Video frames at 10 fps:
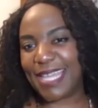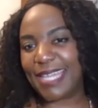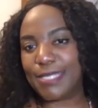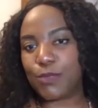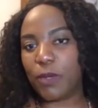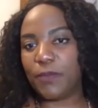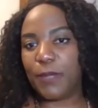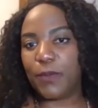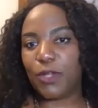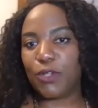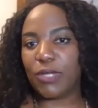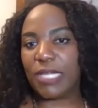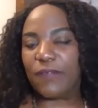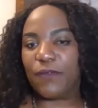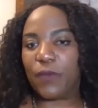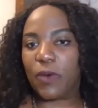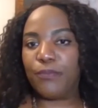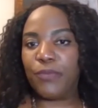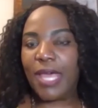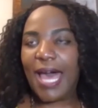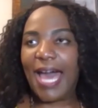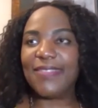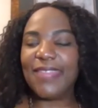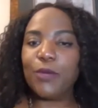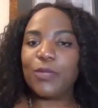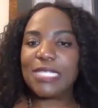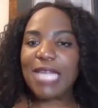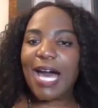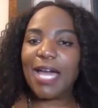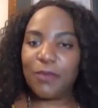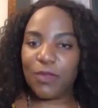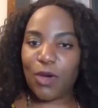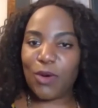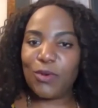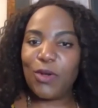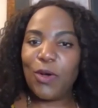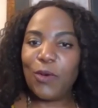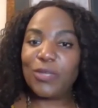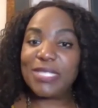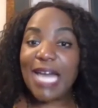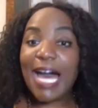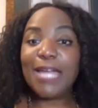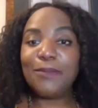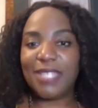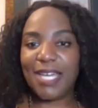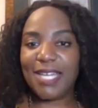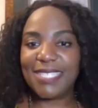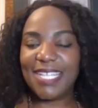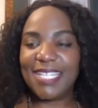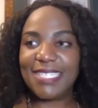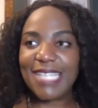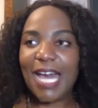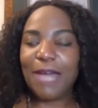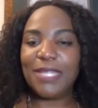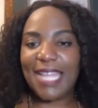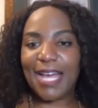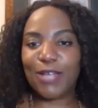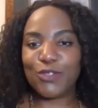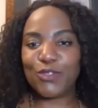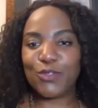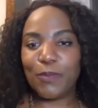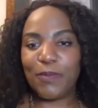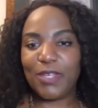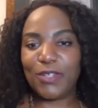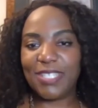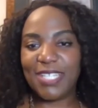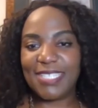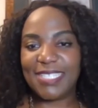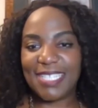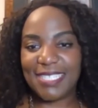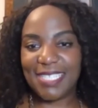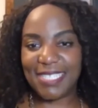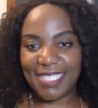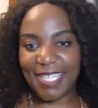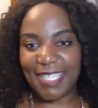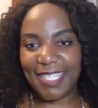is what people are looking for. I think with time, though, what time does is time allows you to build consistency.